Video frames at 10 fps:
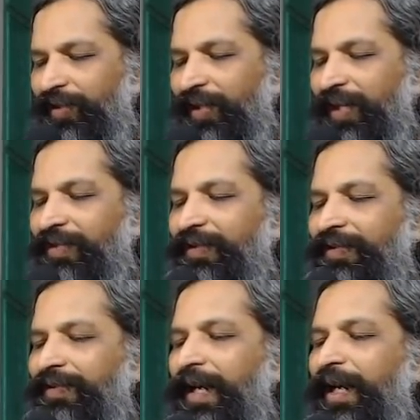is the
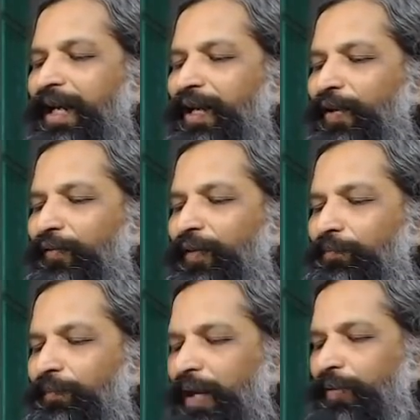sign of a
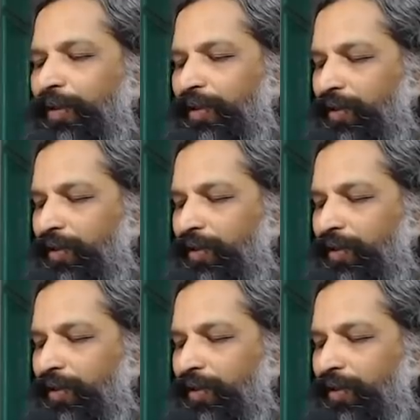power